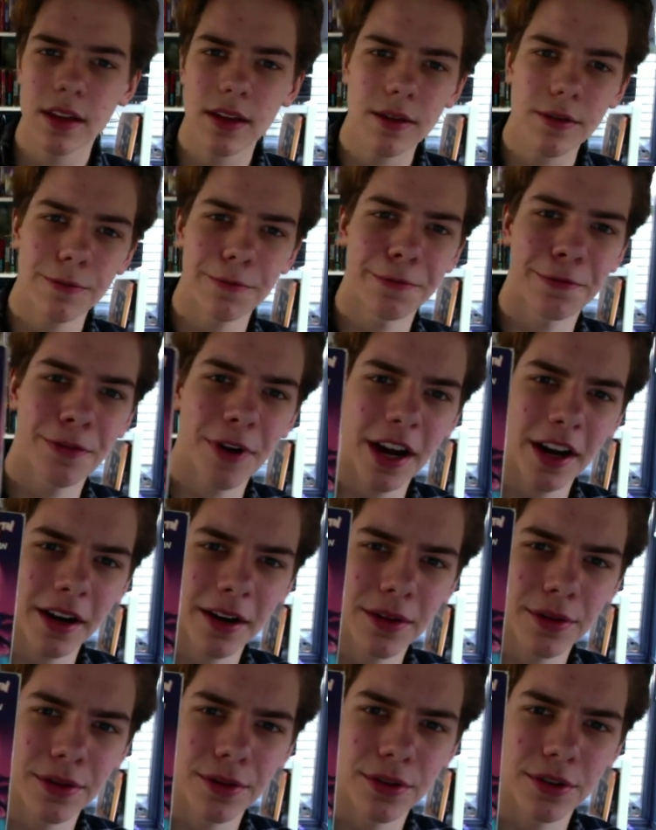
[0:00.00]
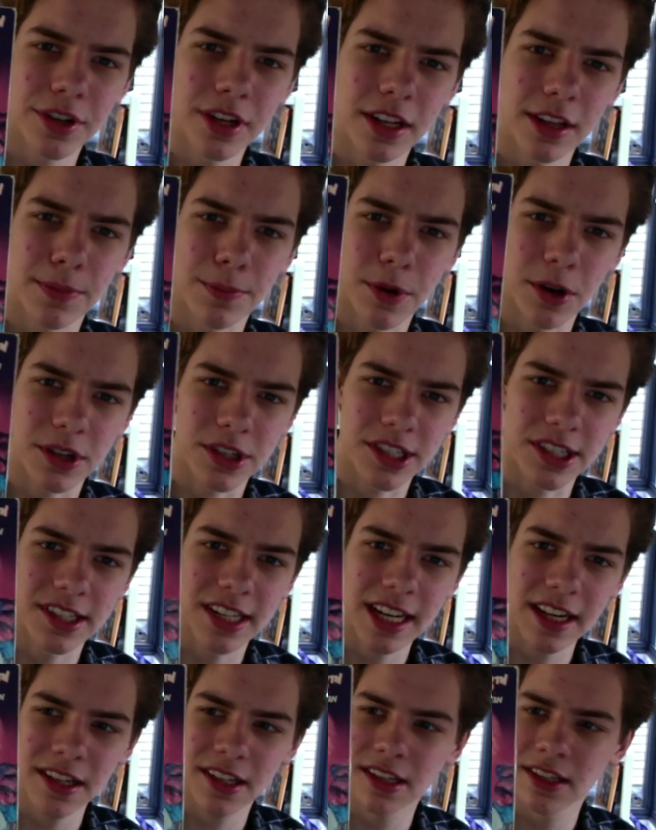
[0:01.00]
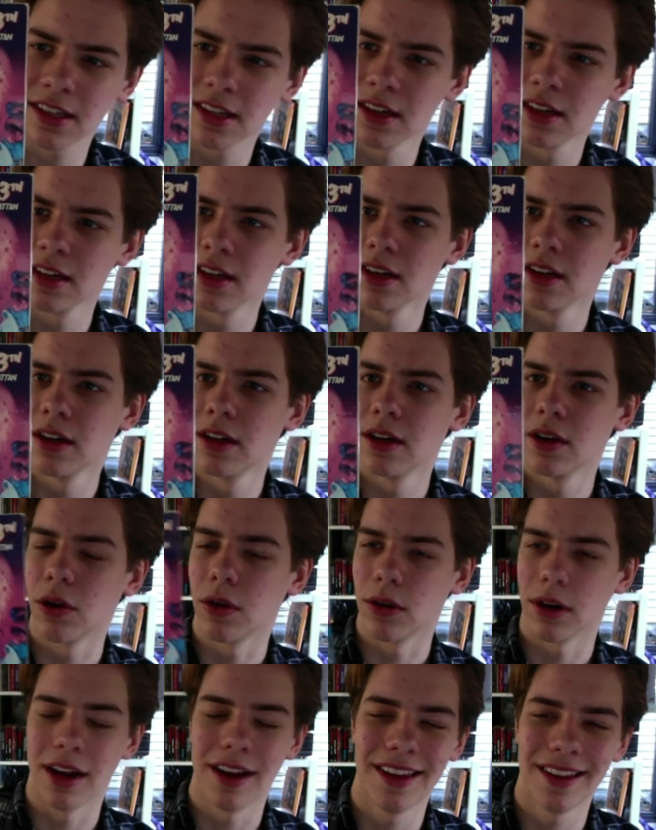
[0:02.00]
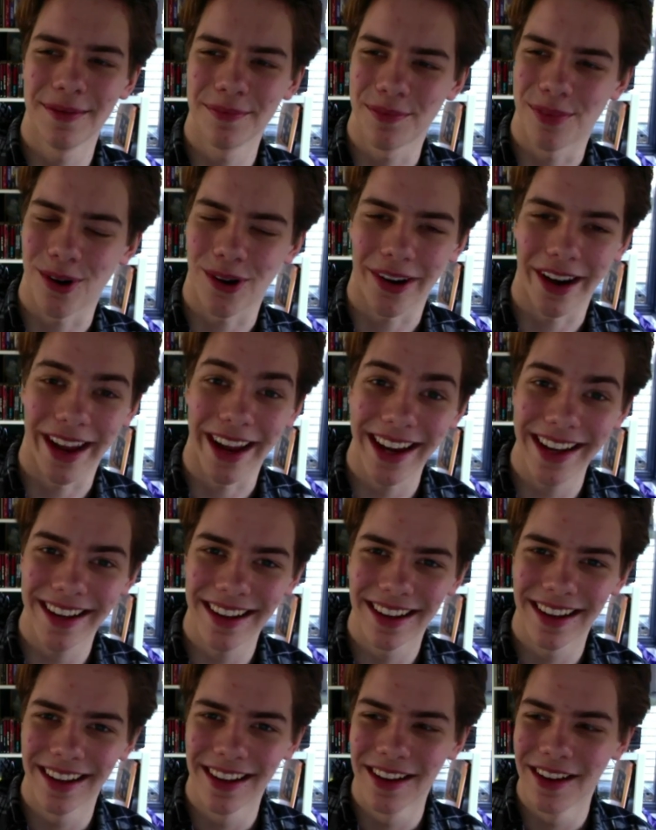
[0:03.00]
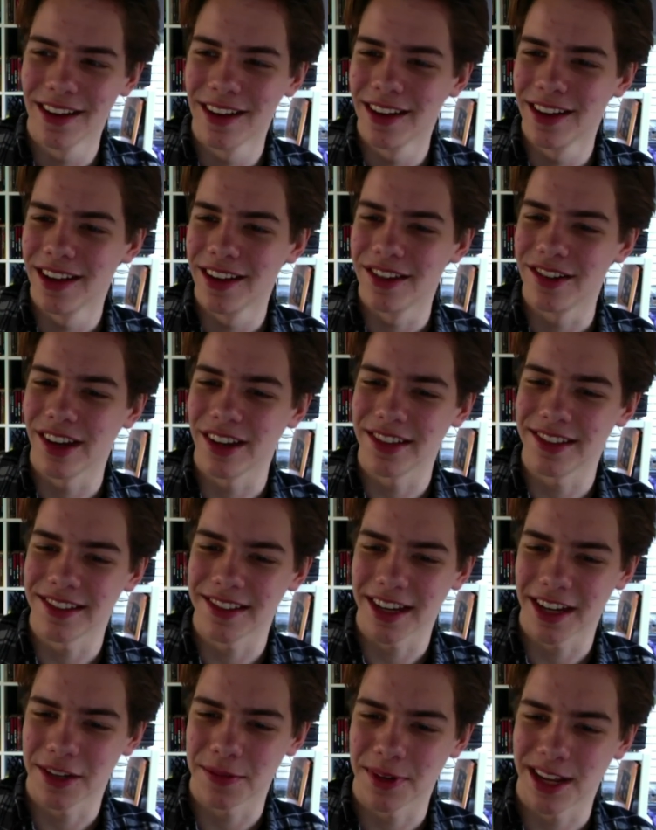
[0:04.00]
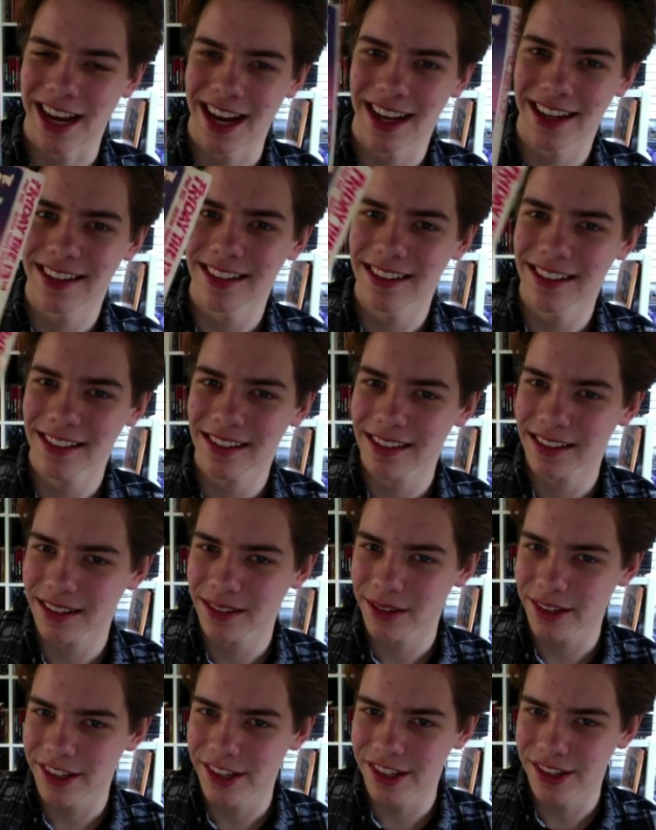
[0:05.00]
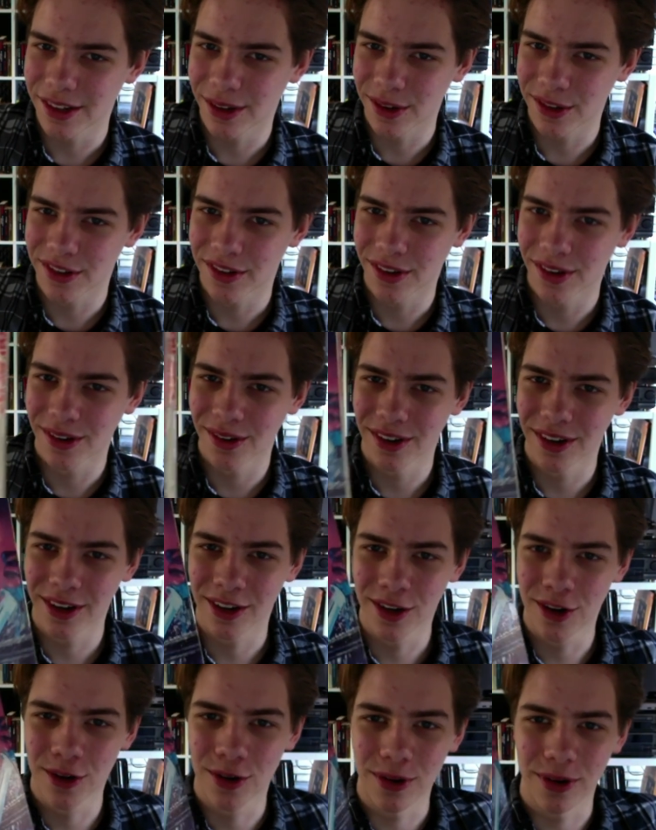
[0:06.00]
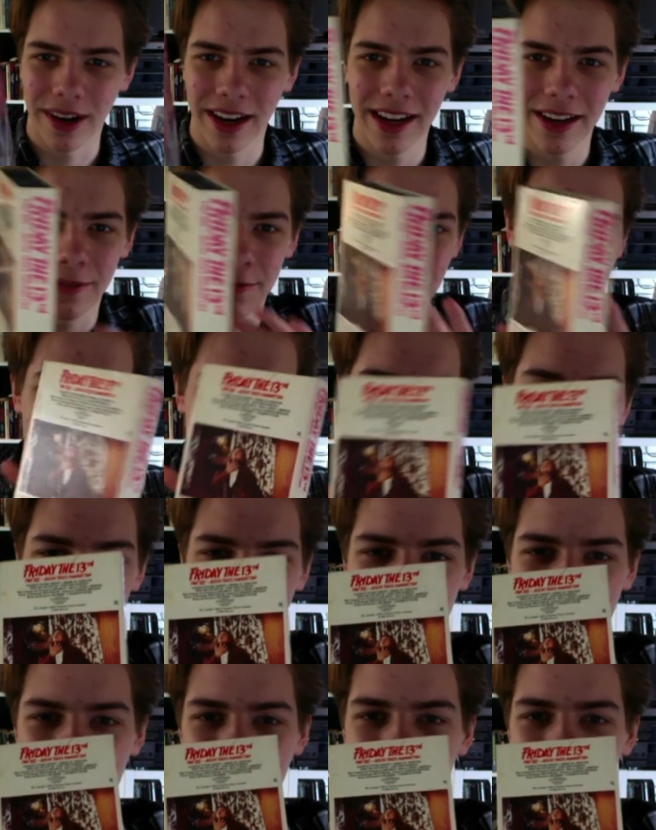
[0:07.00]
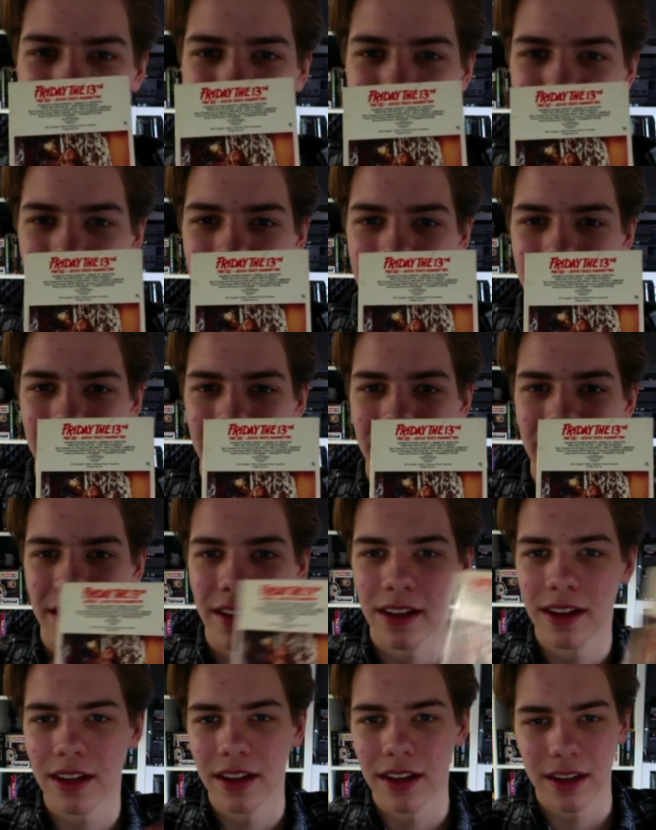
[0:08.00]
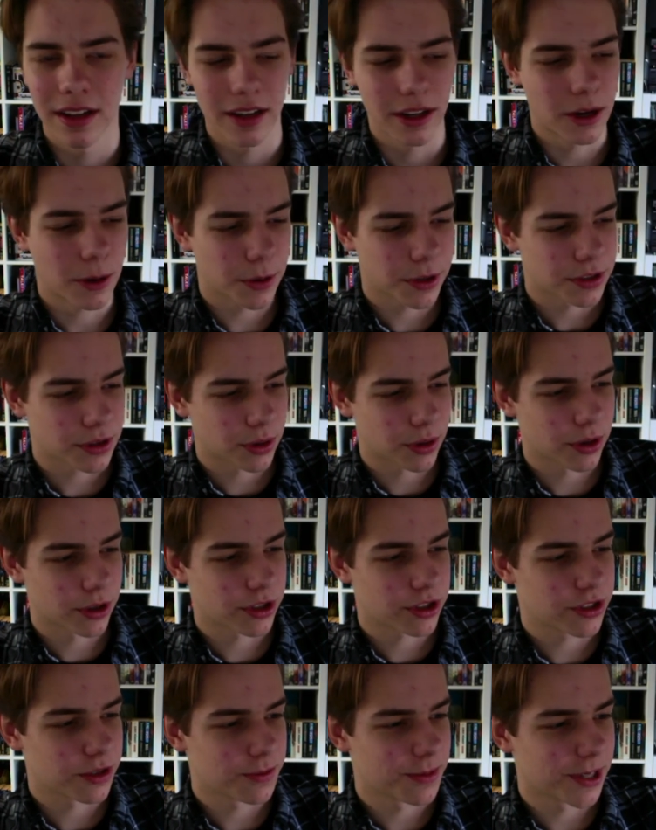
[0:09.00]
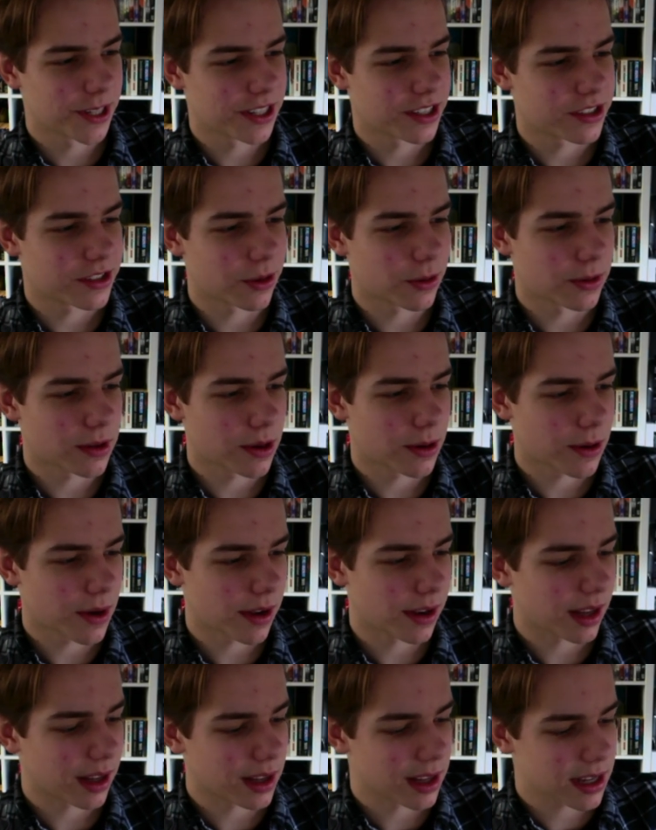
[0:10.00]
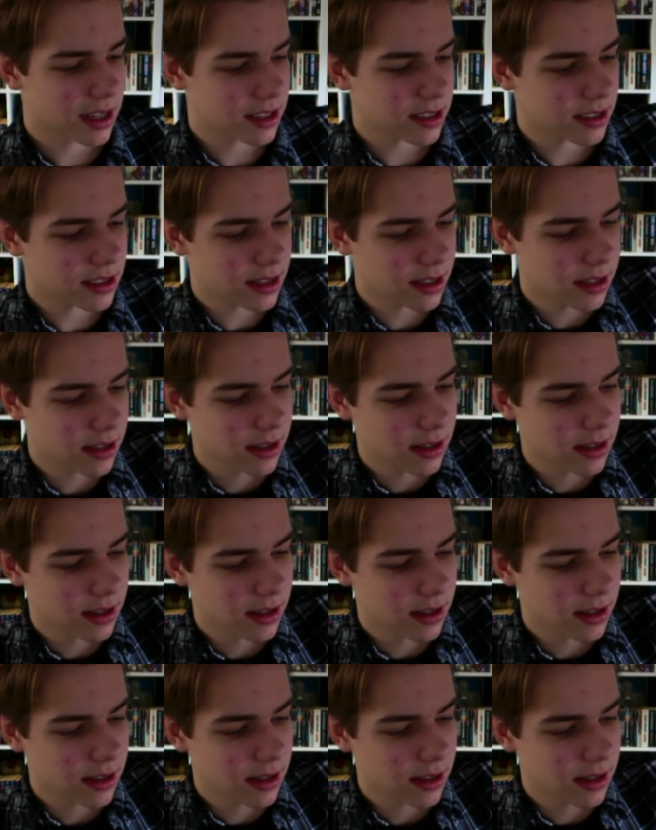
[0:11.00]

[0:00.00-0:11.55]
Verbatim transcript: Friday the 13th Part 6 or Part 8, Jason Takes Manhattan, which is also great. Friday the 13th, like, always hurts to put it so low on the list,